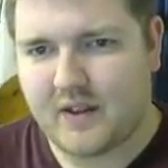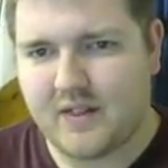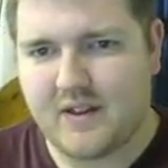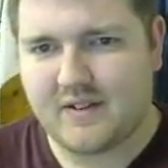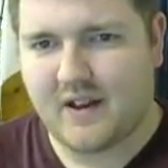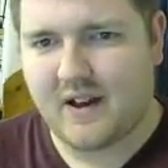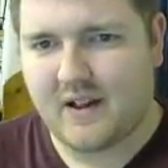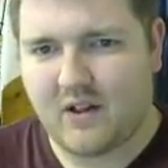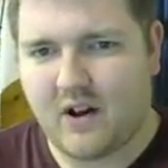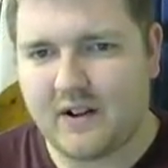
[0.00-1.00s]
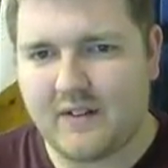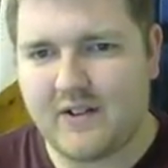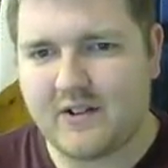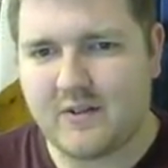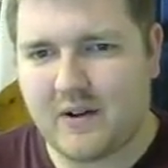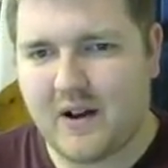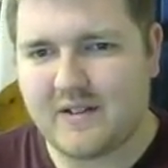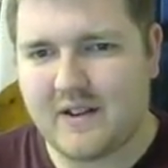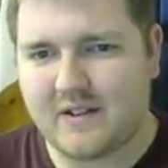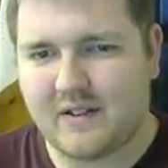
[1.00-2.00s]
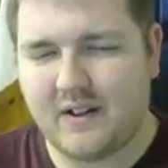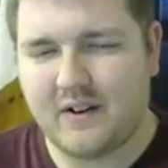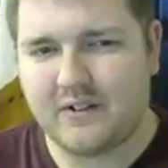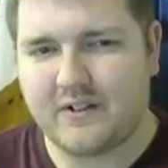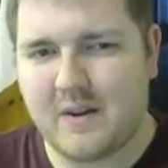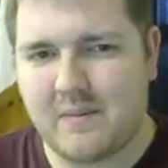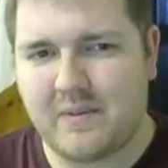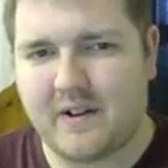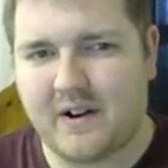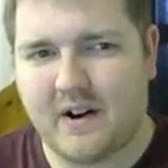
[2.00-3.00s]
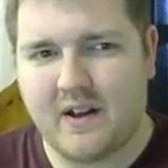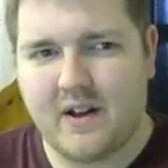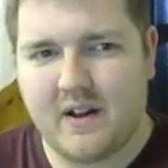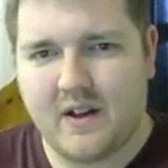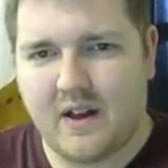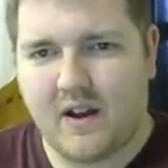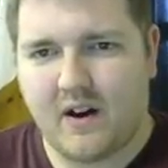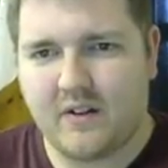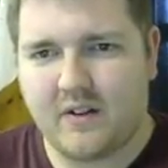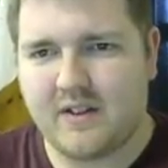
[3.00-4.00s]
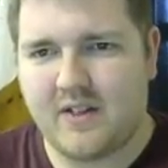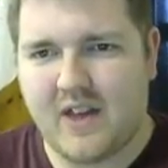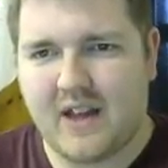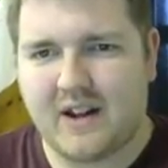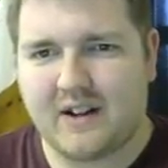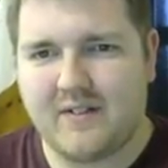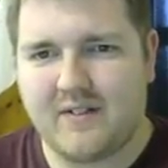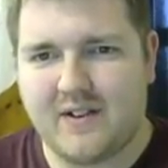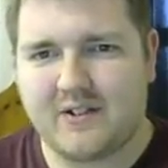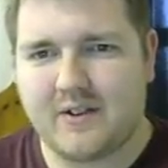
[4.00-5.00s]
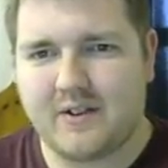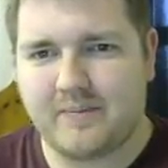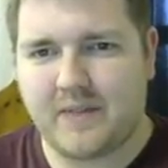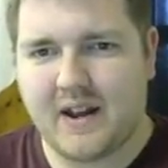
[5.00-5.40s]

this long division process a little simpler, called synthetic division.